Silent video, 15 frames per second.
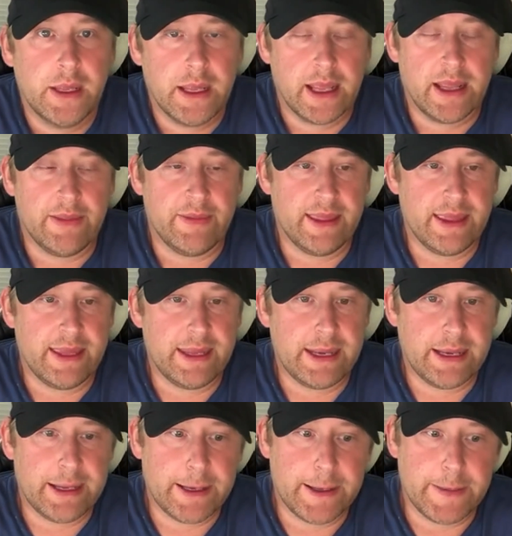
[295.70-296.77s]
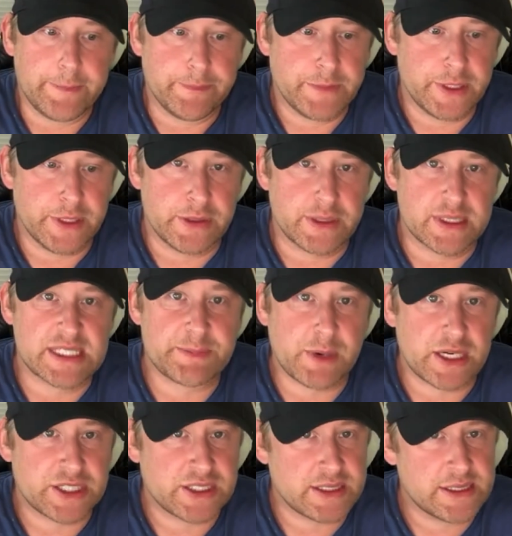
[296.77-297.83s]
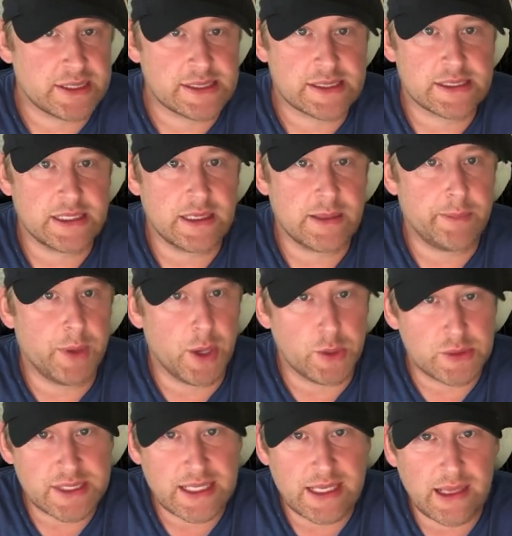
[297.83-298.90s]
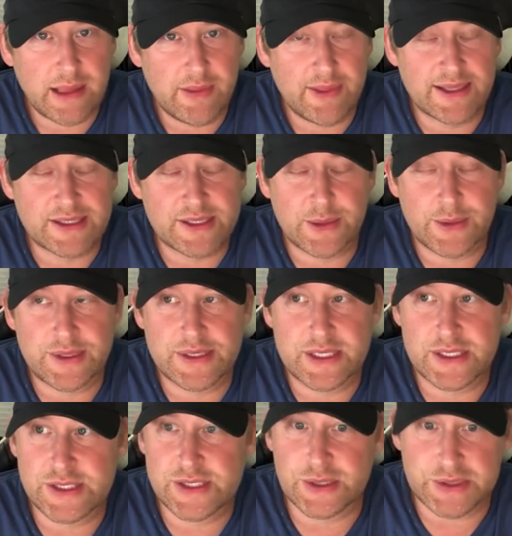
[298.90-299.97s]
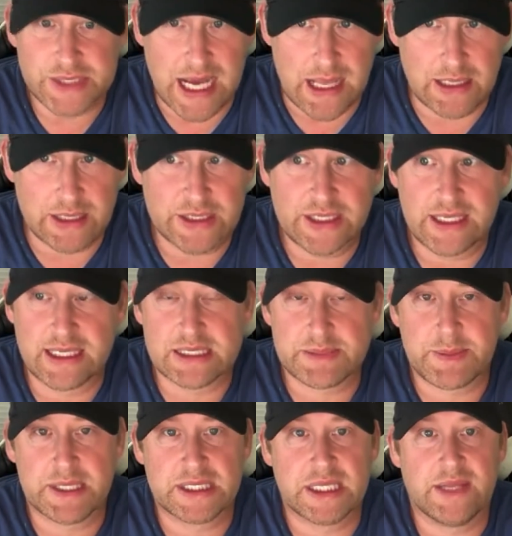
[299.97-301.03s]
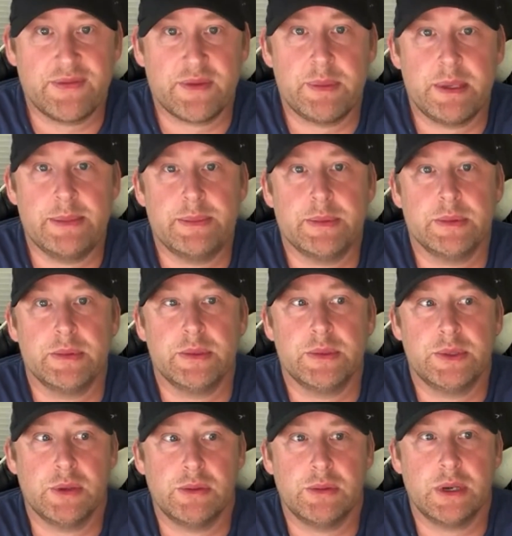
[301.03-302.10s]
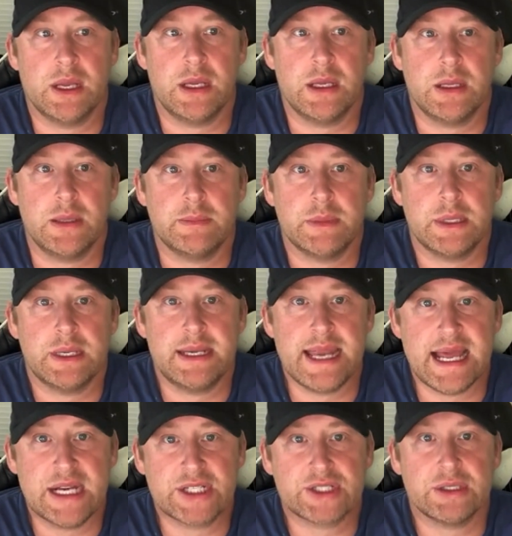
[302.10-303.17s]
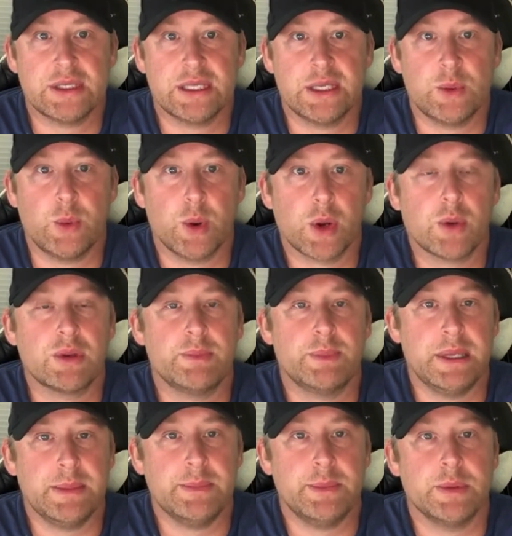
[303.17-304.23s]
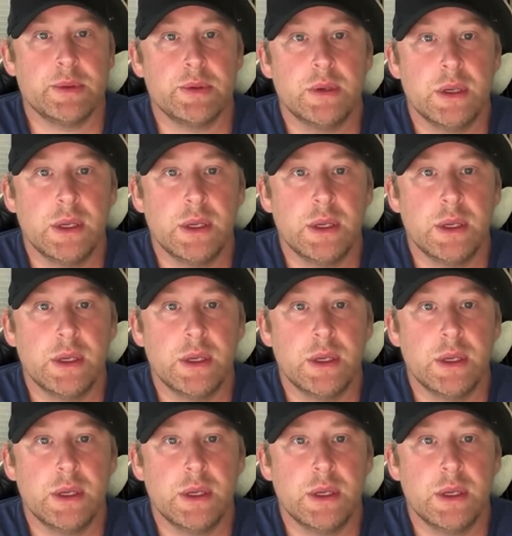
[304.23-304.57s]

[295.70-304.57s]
And then, expressions. posing, that's always so challenging, especially for people who don't naturally work with people